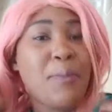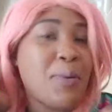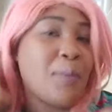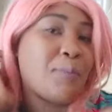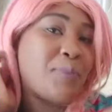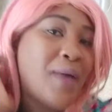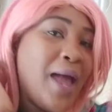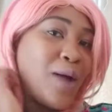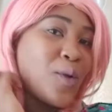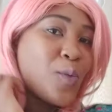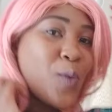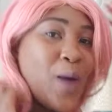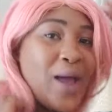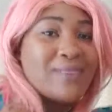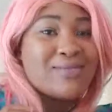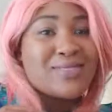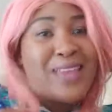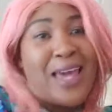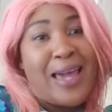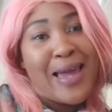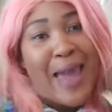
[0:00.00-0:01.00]
pink
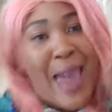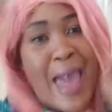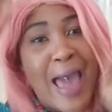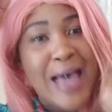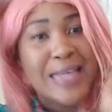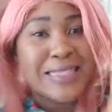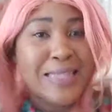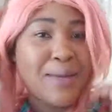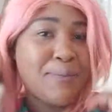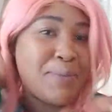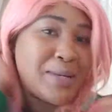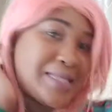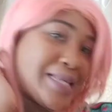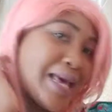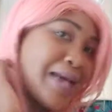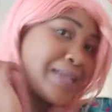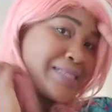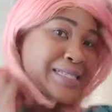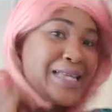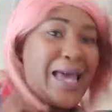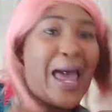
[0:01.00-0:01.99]
wig, big ass, da ba
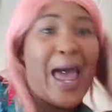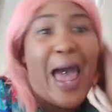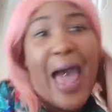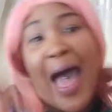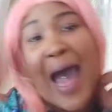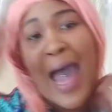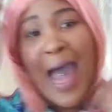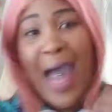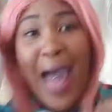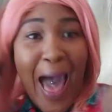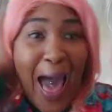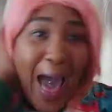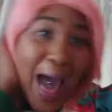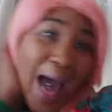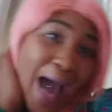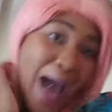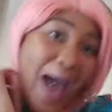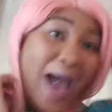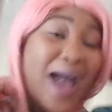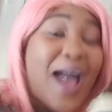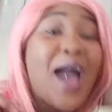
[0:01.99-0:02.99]
da da.
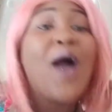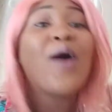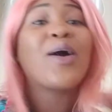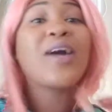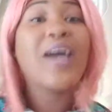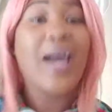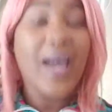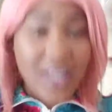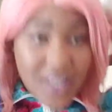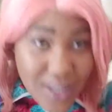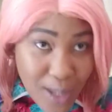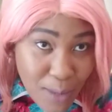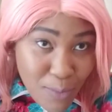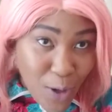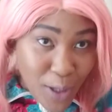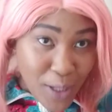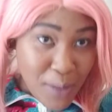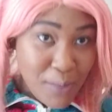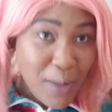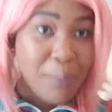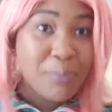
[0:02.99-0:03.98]
Okay, so I'm
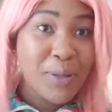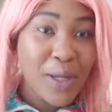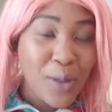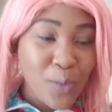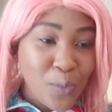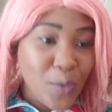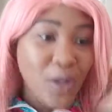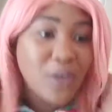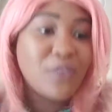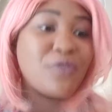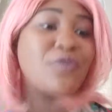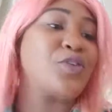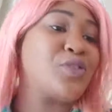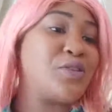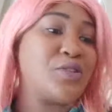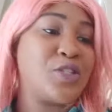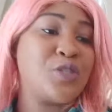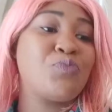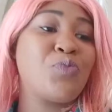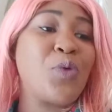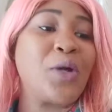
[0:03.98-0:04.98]
rocking my pink wig for the
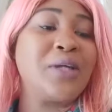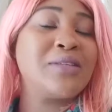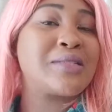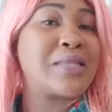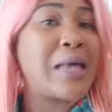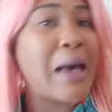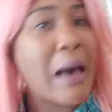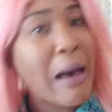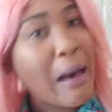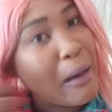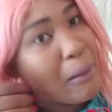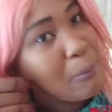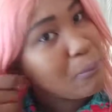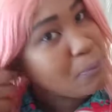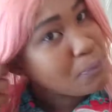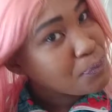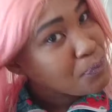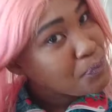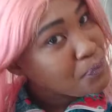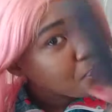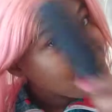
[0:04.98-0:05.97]
springtime.
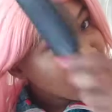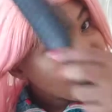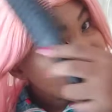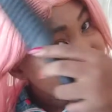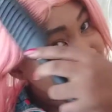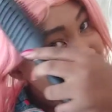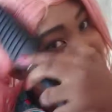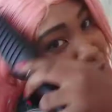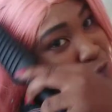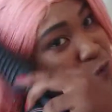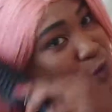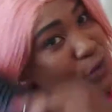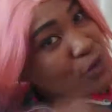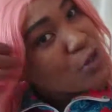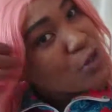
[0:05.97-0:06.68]
For the